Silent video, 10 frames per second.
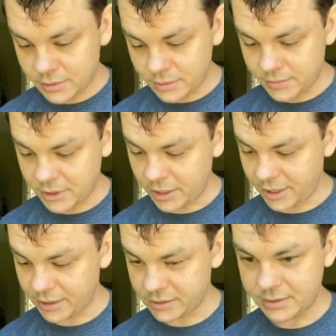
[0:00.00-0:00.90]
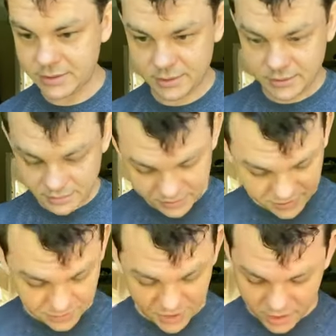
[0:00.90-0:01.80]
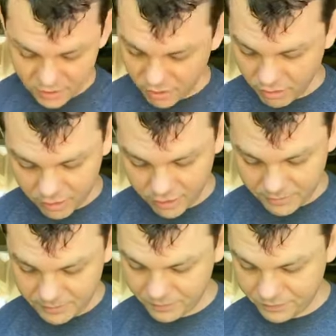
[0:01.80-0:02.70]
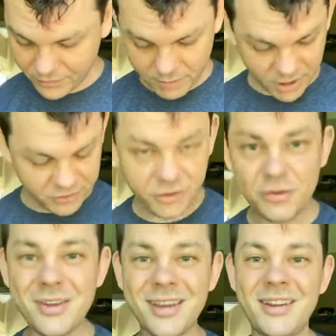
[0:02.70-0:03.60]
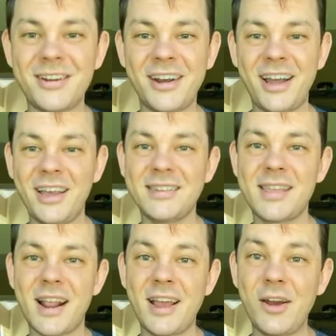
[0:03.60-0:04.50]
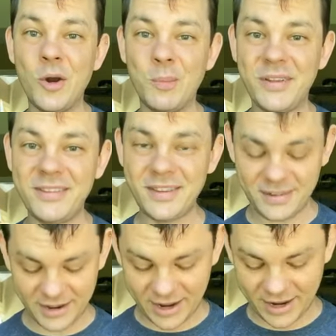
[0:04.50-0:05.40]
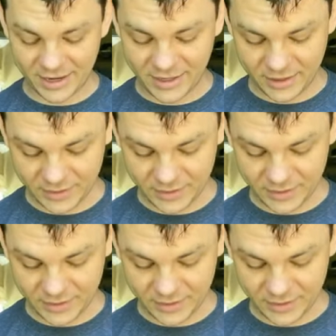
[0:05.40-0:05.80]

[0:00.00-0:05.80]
Right. So there are my two Kinder eggs that I opened today.